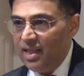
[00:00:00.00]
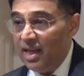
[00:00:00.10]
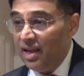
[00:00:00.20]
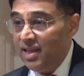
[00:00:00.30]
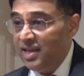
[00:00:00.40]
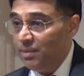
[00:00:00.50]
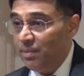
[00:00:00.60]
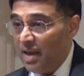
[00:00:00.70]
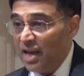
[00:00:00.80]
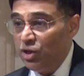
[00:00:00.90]
are things
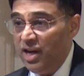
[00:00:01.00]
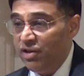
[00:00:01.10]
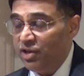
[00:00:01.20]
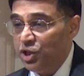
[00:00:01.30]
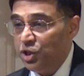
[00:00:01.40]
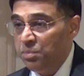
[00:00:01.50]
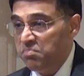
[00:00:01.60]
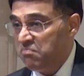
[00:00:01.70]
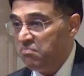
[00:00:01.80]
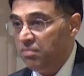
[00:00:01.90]
that actually interest you.
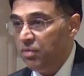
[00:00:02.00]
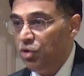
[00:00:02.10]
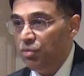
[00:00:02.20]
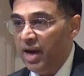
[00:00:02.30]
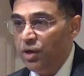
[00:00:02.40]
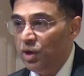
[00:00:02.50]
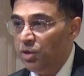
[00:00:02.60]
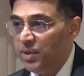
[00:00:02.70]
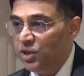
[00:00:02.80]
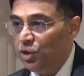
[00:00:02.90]
You might
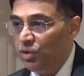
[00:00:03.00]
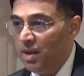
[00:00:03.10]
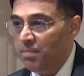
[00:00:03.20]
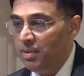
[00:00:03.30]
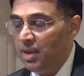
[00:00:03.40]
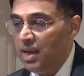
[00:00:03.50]
want to pursue them.